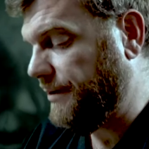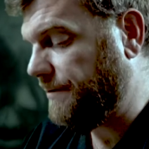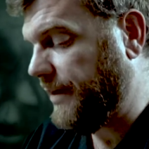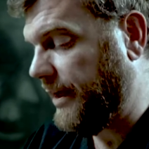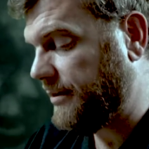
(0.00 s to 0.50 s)
in
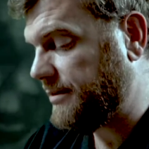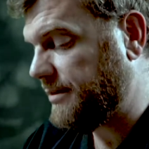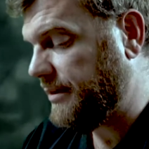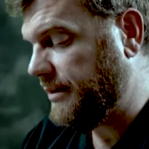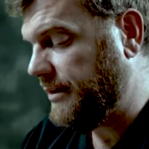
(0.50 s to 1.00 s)
fact.
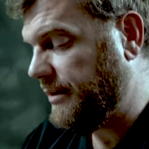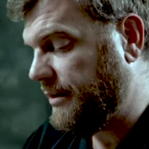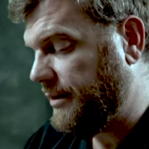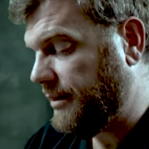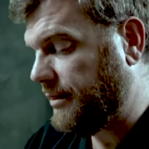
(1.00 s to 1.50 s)

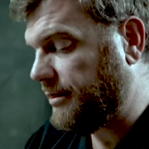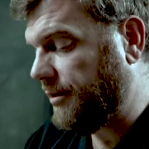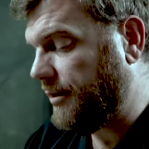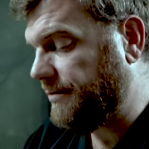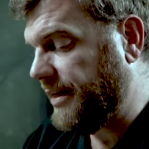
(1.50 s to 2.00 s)
The
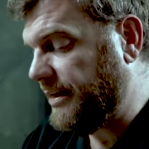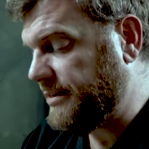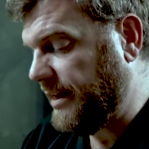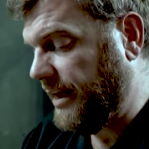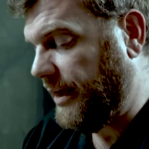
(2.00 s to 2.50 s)
thought of
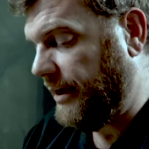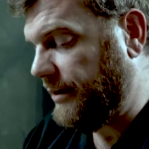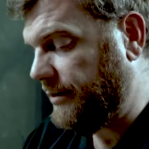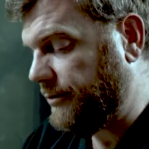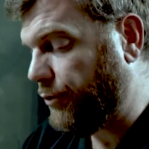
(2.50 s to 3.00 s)
that
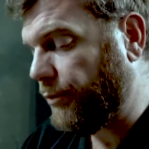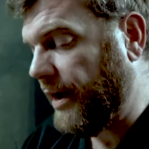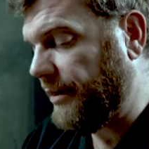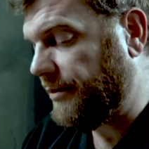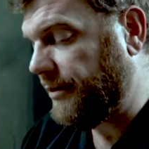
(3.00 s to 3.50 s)
day, or
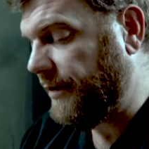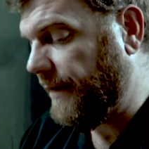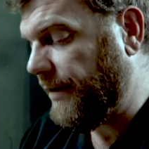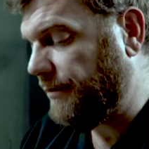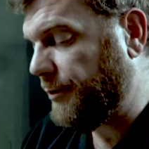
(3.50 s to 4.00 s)
rather,
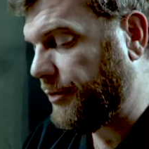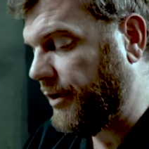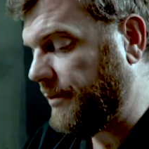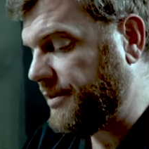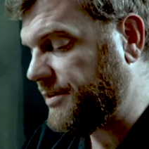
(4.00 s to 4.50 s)
of the
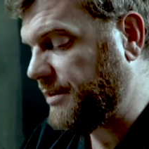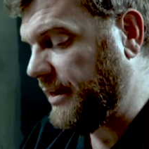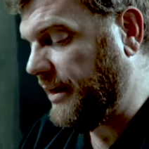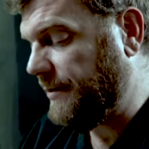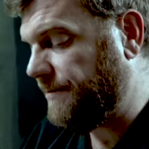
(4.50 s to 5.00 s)
promise
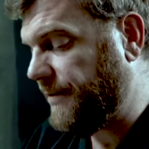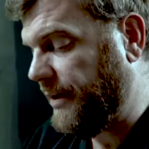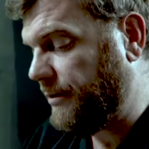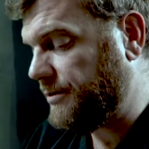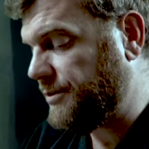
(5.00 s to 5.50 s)
it had
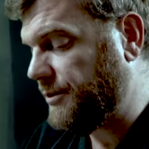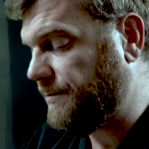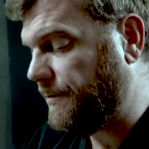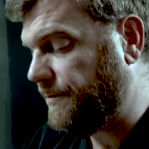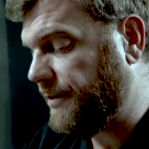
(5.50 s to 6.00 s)
failed to
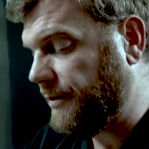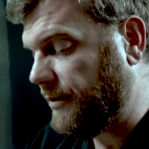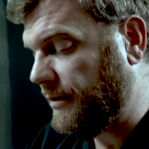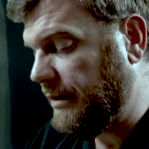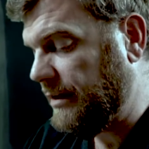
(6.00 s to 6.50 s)

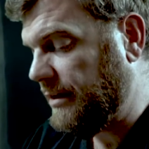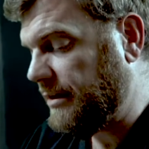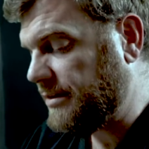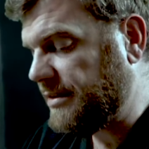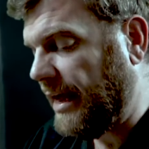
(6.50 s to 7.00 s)
fulfill,
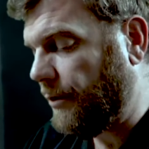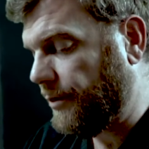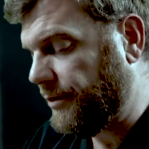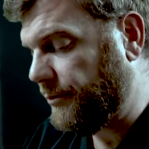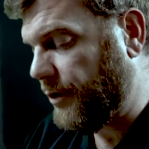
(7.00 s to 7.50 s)

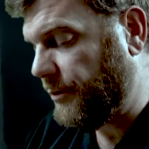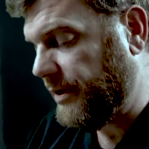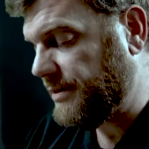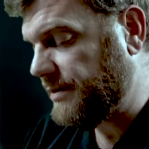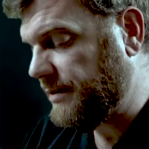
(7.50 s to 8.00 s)
soured the
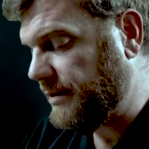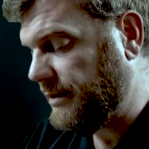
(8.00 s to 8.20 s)
moment.